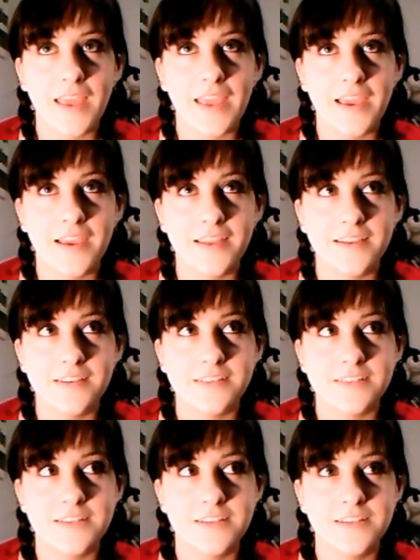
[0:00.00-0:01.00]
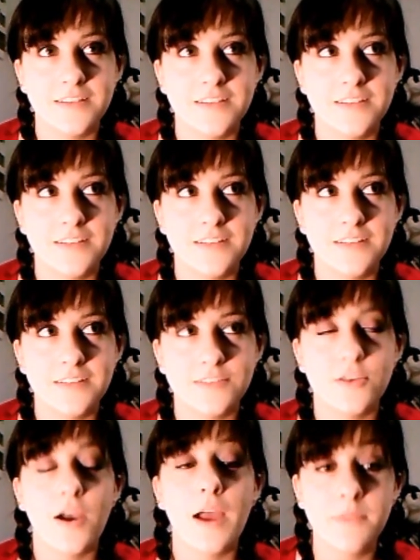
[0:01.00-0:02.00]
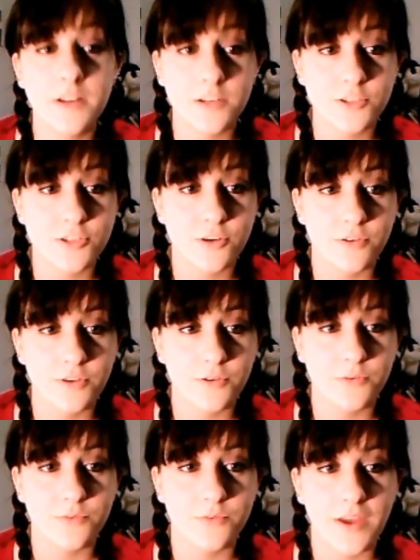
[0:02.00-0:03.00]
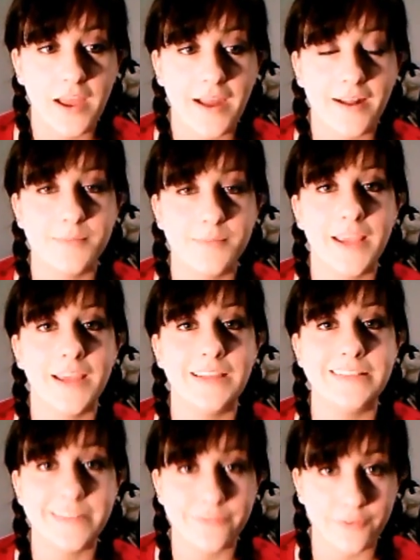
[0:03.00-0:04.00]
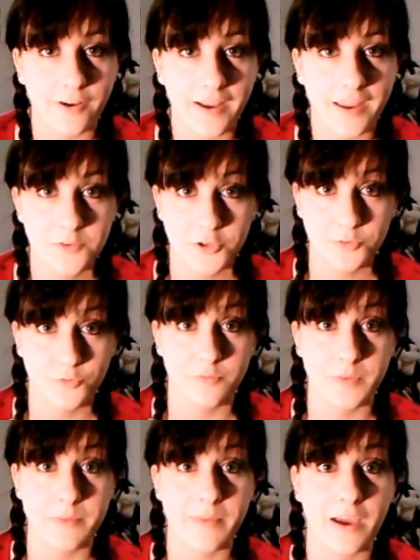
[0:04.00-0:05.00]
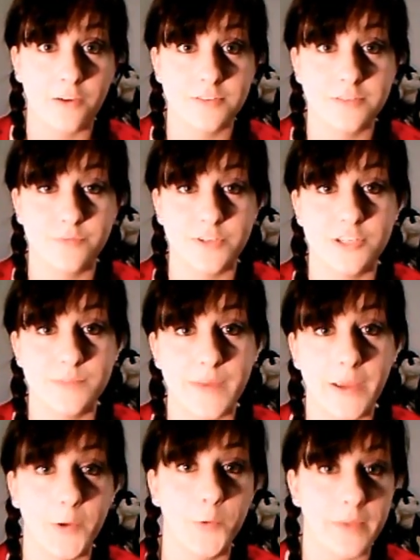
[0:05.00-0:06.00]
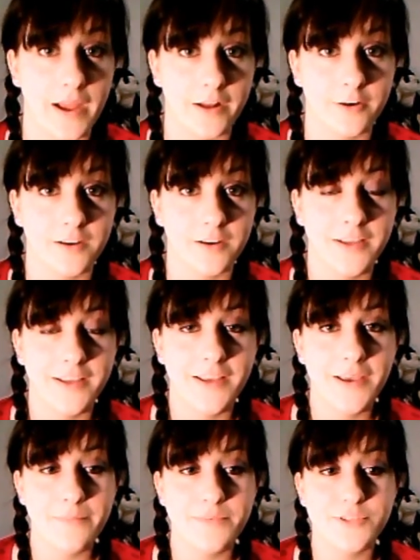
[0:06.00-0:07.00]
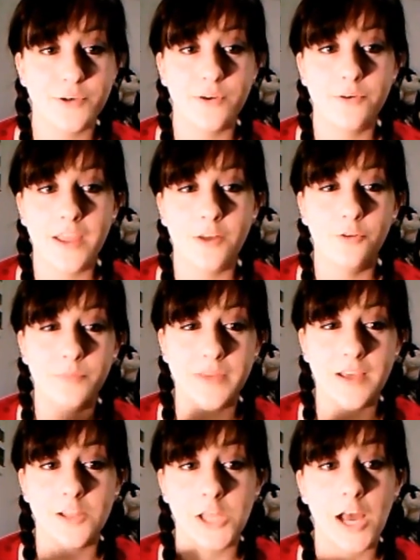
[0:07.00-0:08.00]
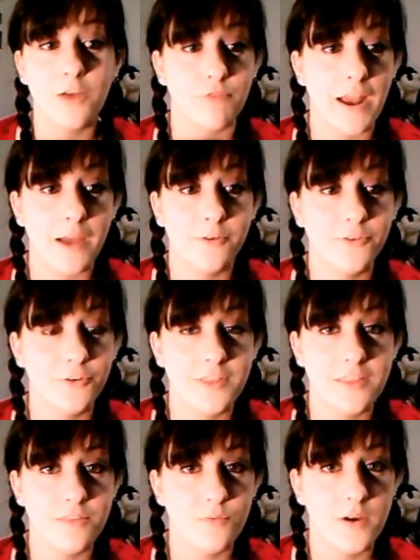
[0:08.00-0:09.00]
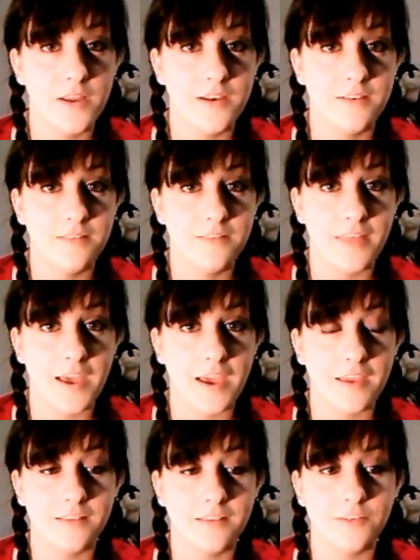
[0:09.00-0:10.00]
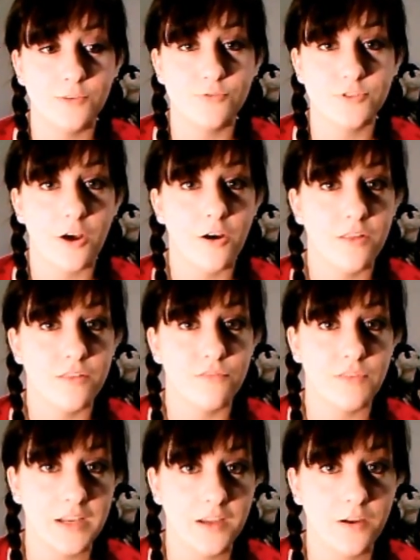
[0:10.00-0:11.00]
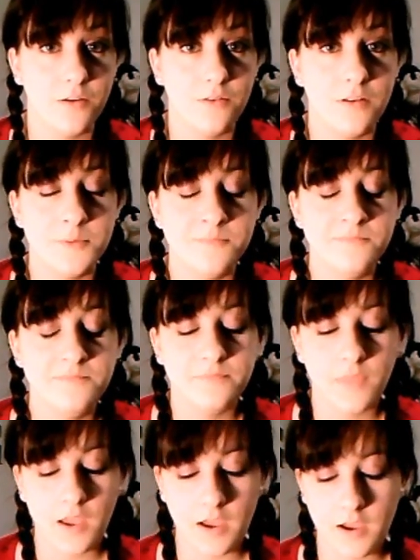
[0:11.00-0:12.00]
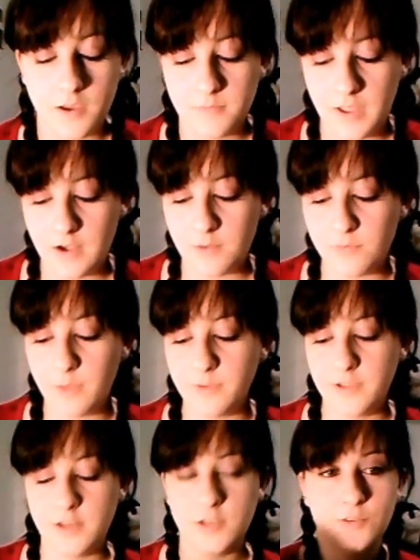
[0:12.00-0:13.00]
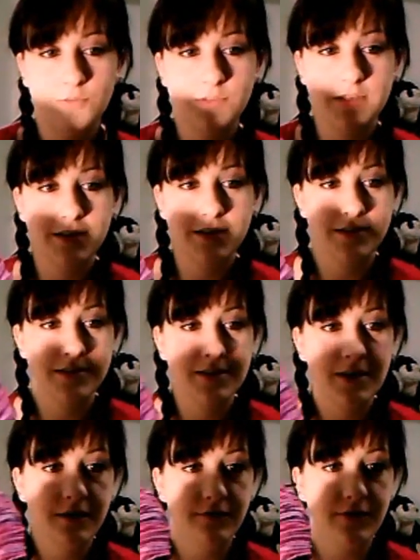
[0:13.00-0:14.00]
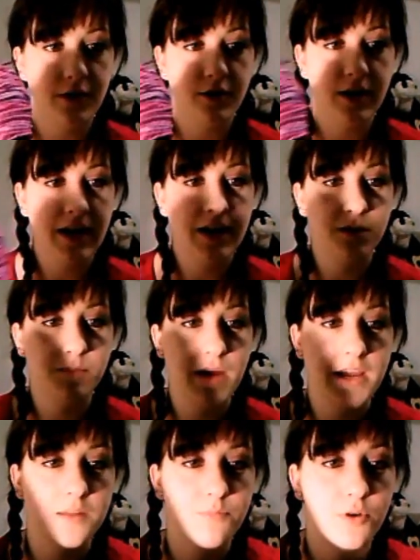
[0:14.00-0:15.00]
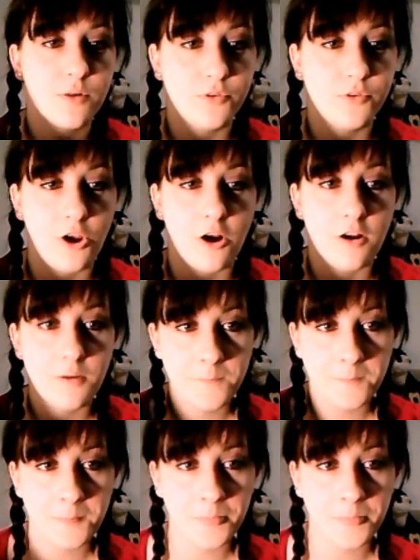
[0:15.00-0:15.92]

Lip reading: And so I'm going to show you how to make a different amigurumi mouse, which is my own pattern. So it'll be a lot rounder than the one that you saw in the video. And I'm probably going to use this variegated pink and purple yarn.